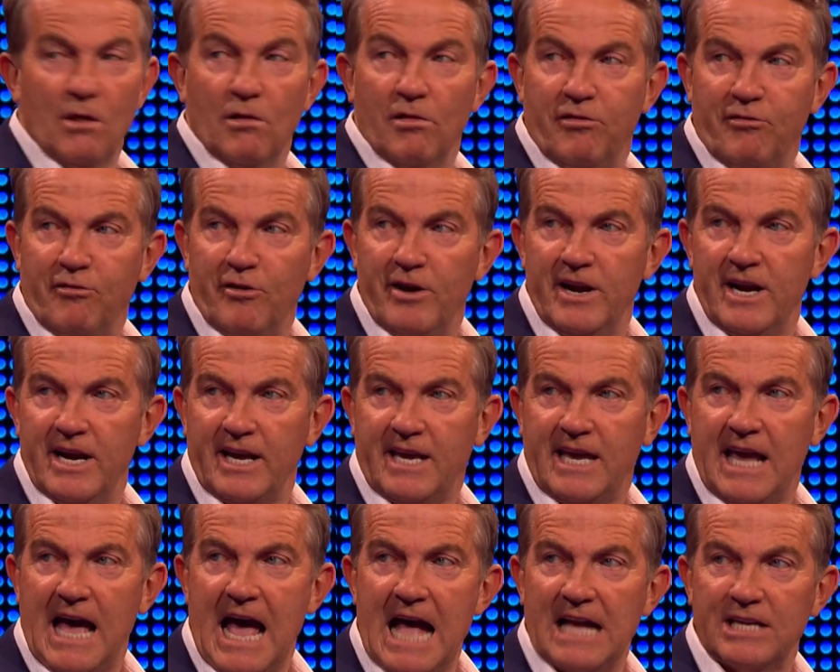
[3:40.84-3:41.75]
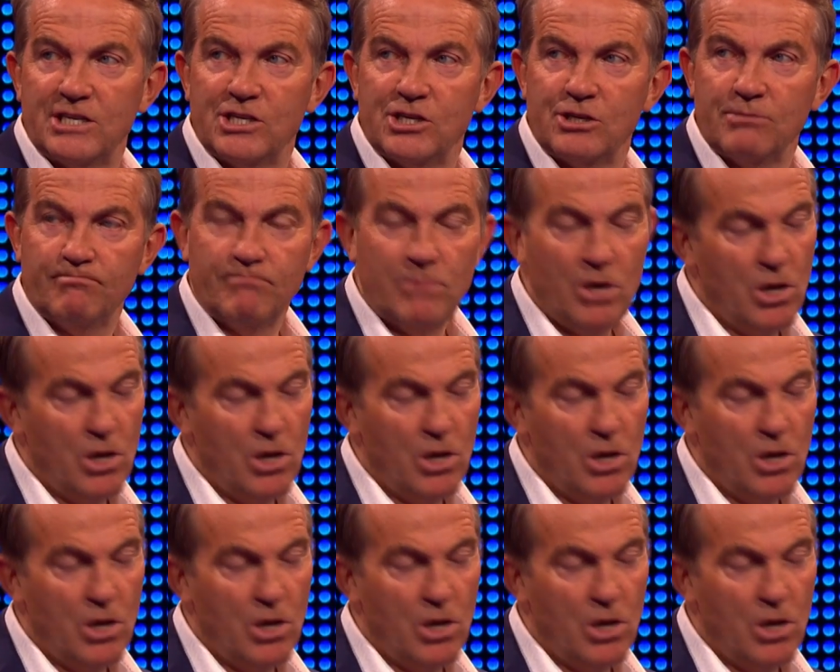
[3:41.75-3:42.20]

Three to catch.